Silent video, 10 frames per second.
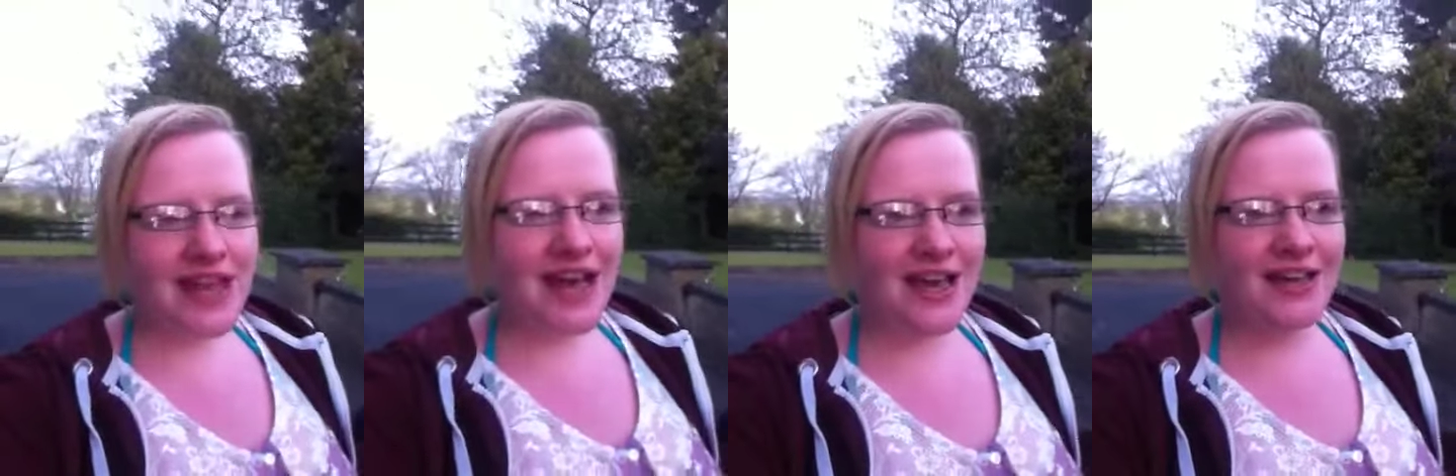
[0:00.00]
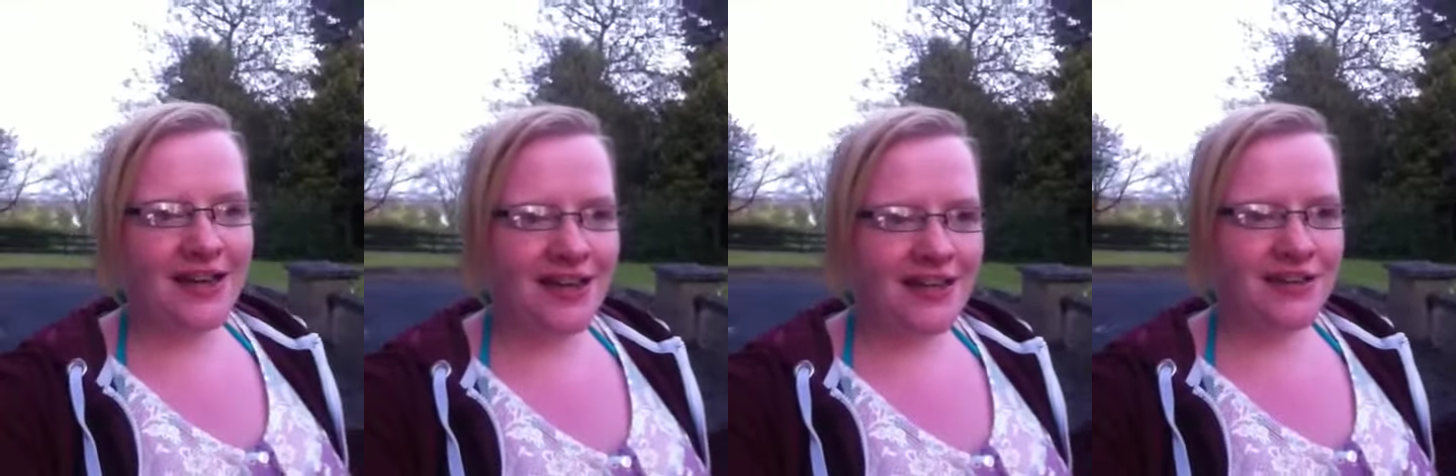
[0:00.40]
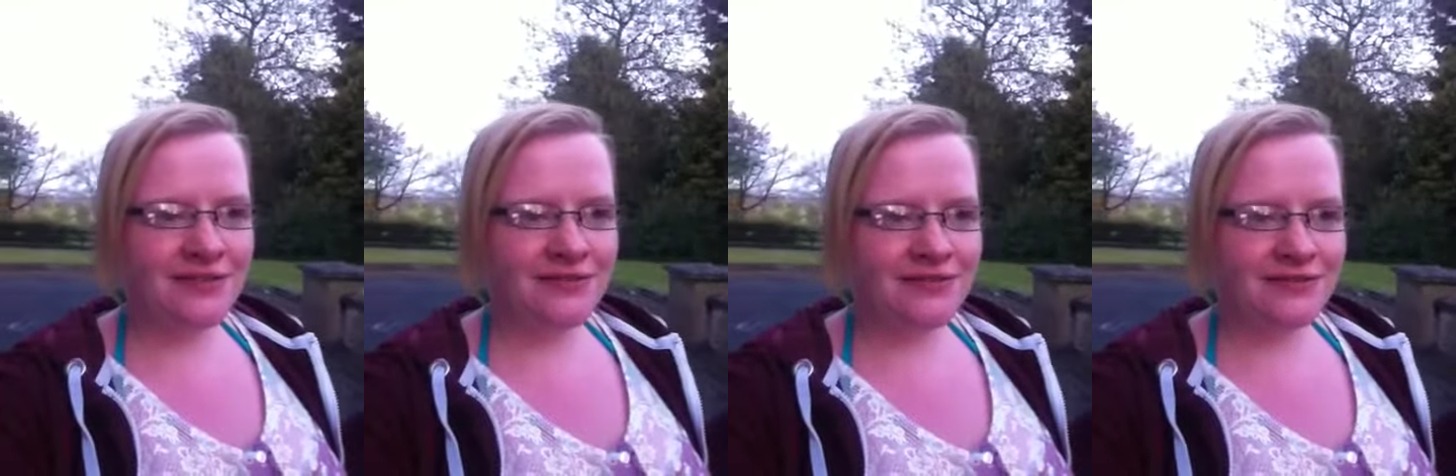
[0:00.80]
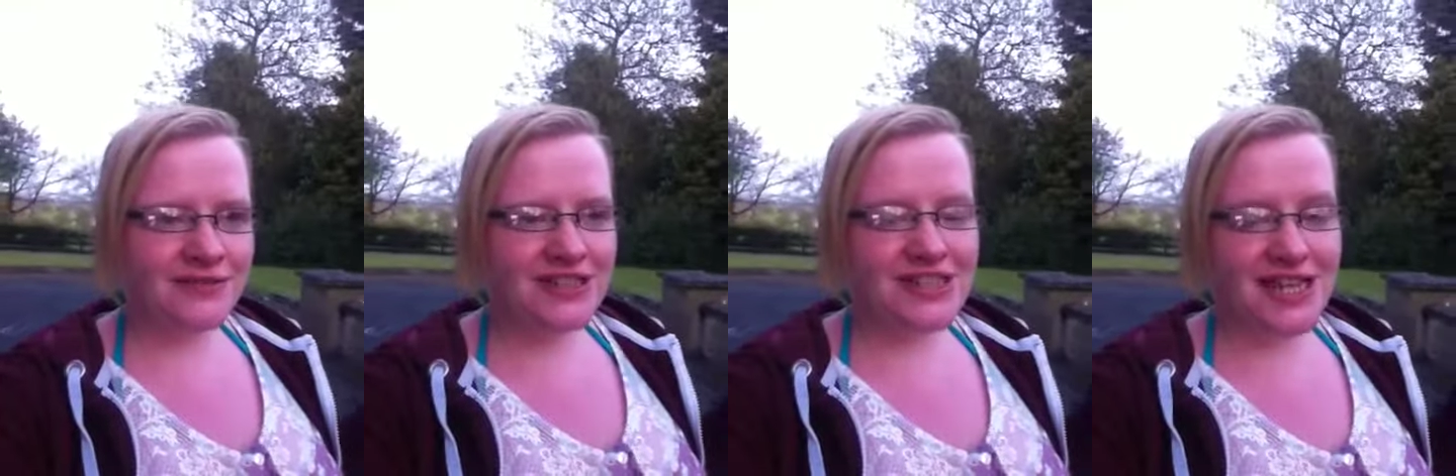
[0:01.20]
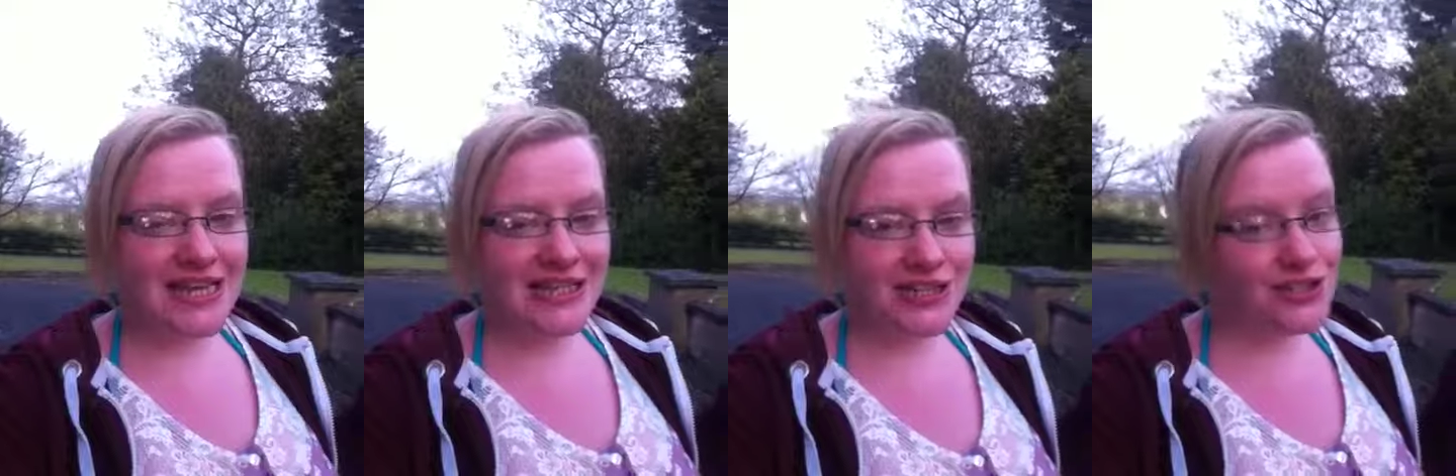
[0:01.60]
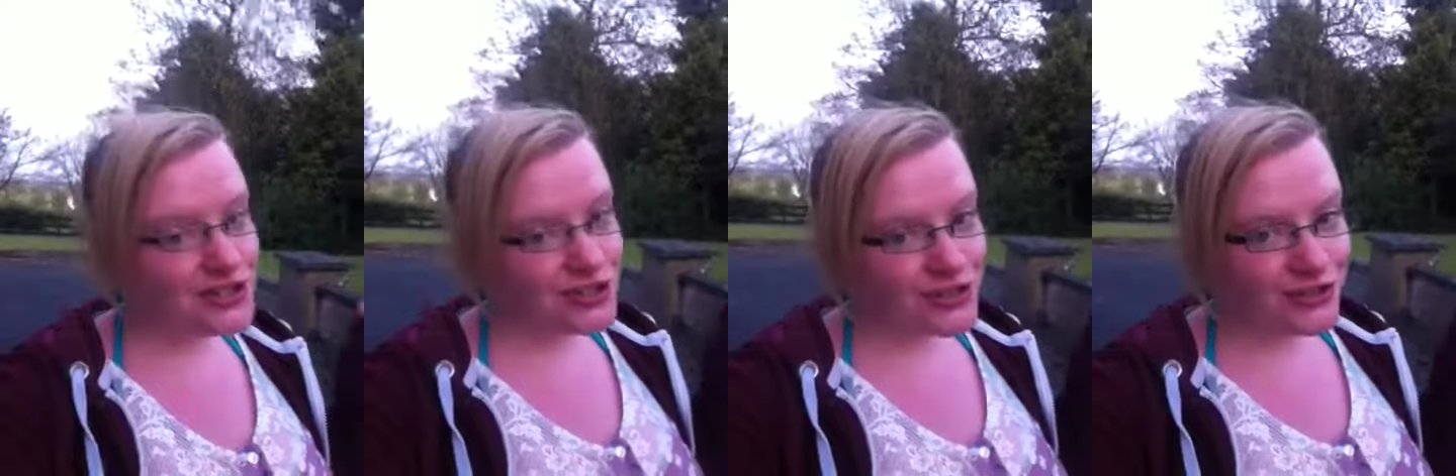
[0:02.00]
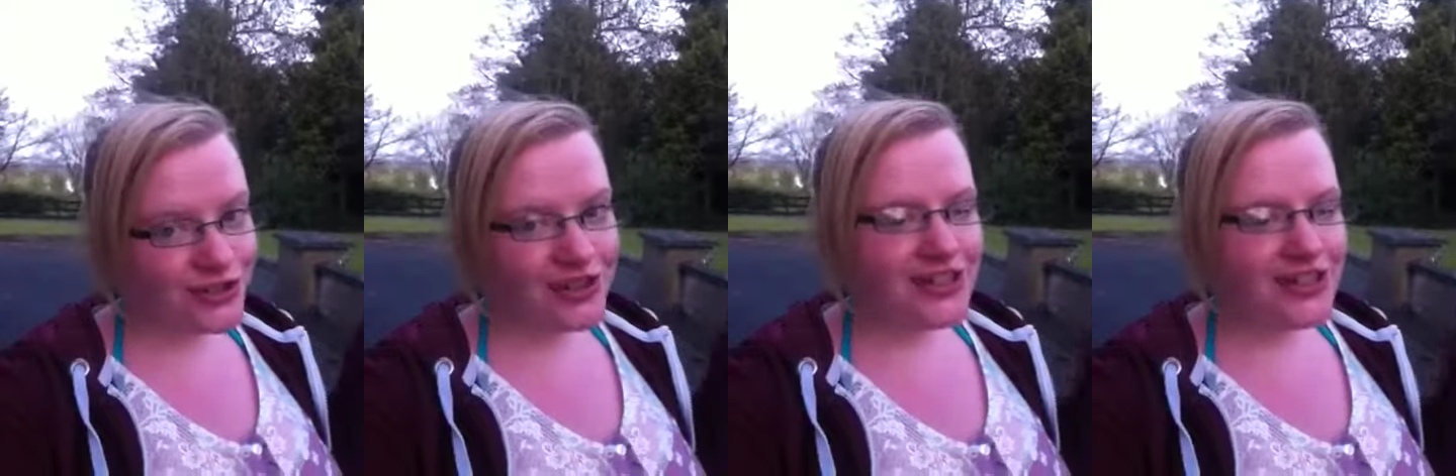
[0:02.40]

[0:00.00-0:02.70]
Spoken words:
I have decided to do